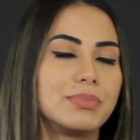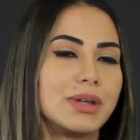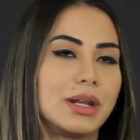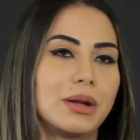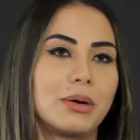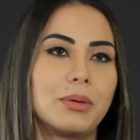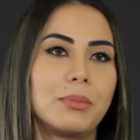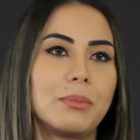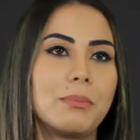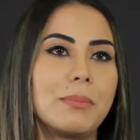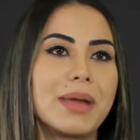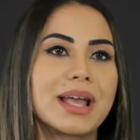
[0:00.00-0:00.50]
you
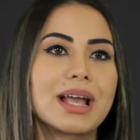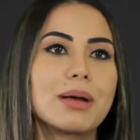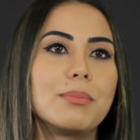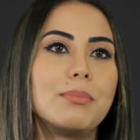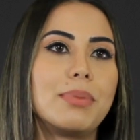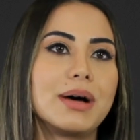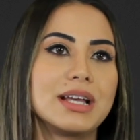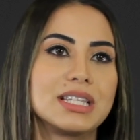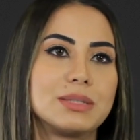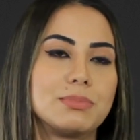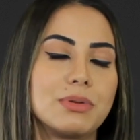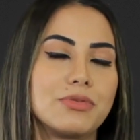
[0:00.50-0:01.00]
know, make a
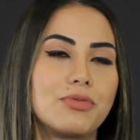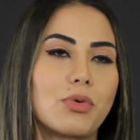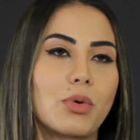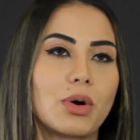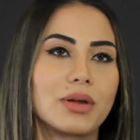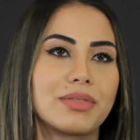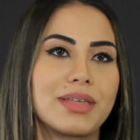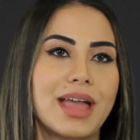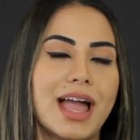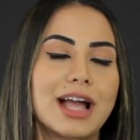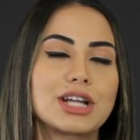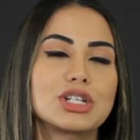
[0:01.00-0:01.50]
buzz
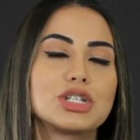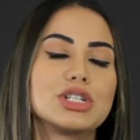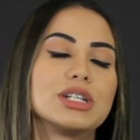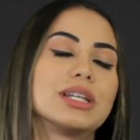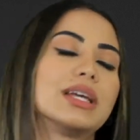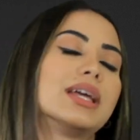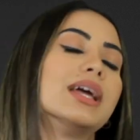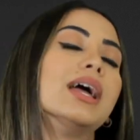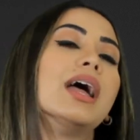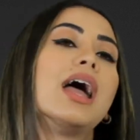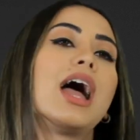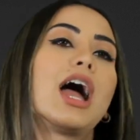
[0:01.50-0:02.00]
before they
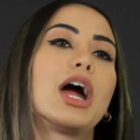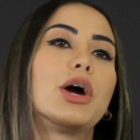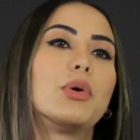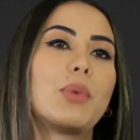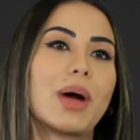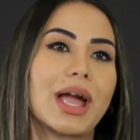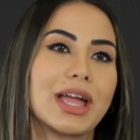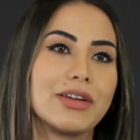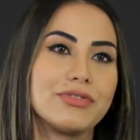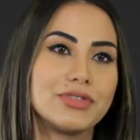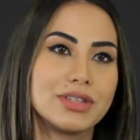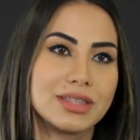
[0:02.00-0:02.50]
actually
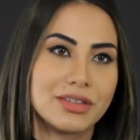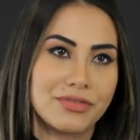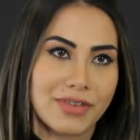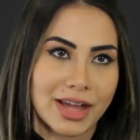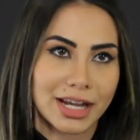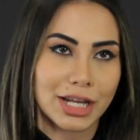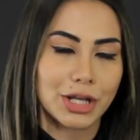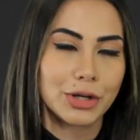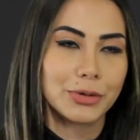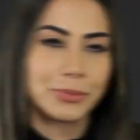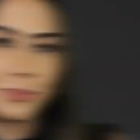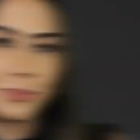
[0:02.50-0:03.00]
arrive to the venue.